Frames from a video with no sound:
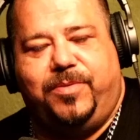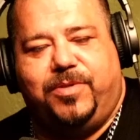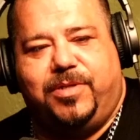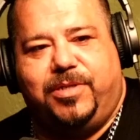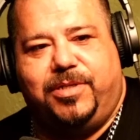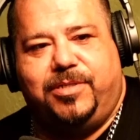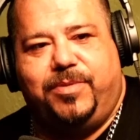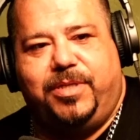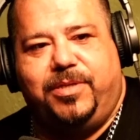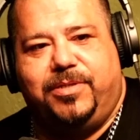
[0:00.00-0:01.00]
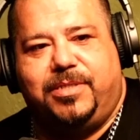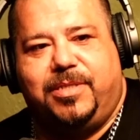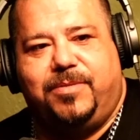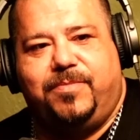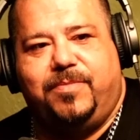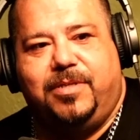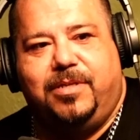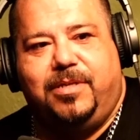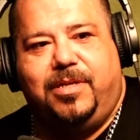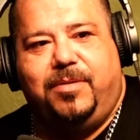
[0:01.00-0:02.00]
aren't good, but there's some
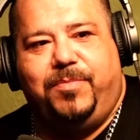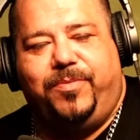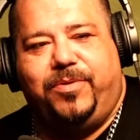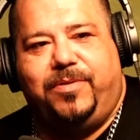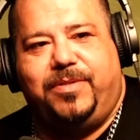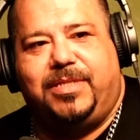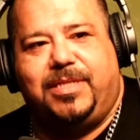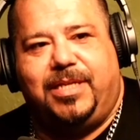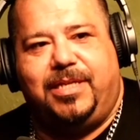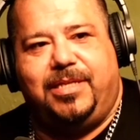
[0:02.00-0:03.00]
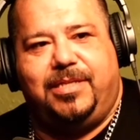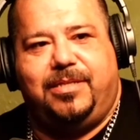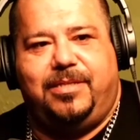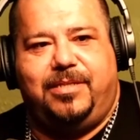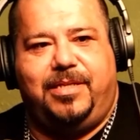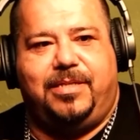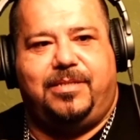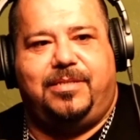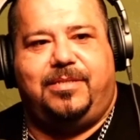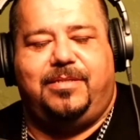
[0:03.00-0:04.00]
people that would say that
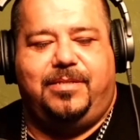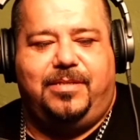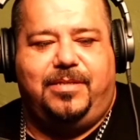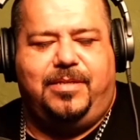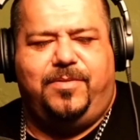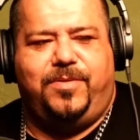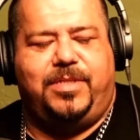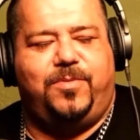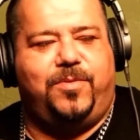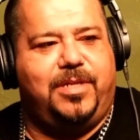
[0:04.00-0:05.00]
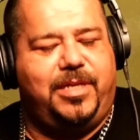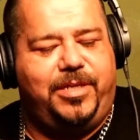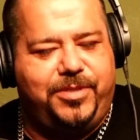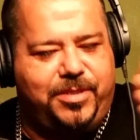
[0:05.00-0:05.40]
it's, what's the word they use in